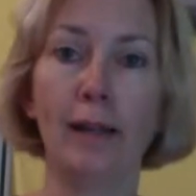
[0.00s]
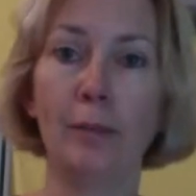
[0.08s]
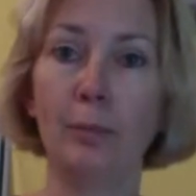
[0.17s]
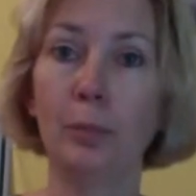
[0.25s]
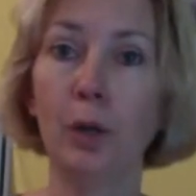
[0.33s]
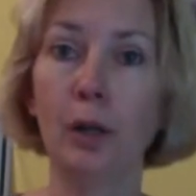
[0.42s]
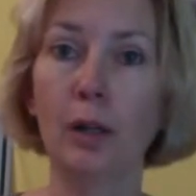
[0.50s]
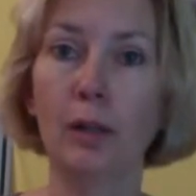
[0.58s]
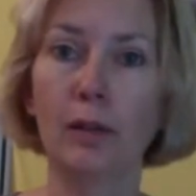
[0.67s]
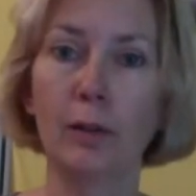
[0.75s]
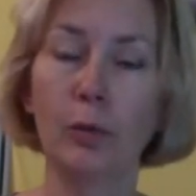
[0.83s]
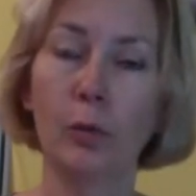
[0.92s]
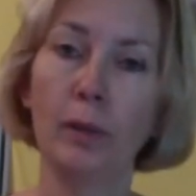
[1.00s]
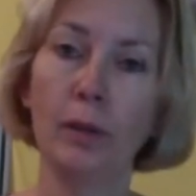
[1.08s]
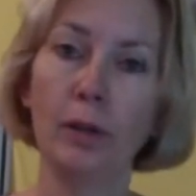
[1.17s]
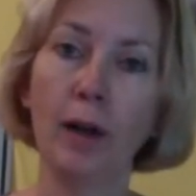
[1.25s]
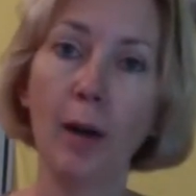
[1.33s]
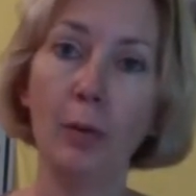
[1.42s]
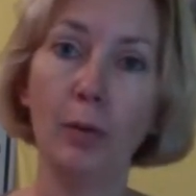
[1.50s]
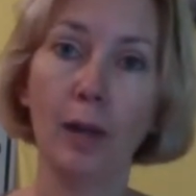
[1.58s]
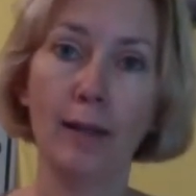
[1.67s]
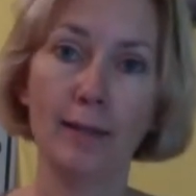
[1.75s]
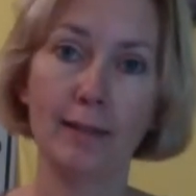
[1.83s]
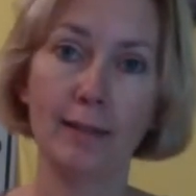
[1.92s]
a book, this would be your
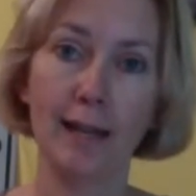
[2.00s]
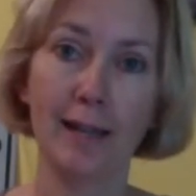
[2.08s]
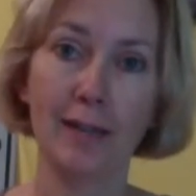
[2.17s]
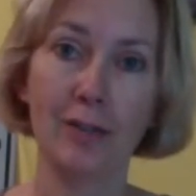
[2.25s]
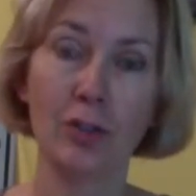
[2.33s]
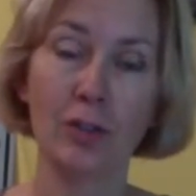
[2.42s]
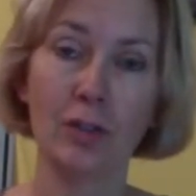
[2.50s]
outline stage.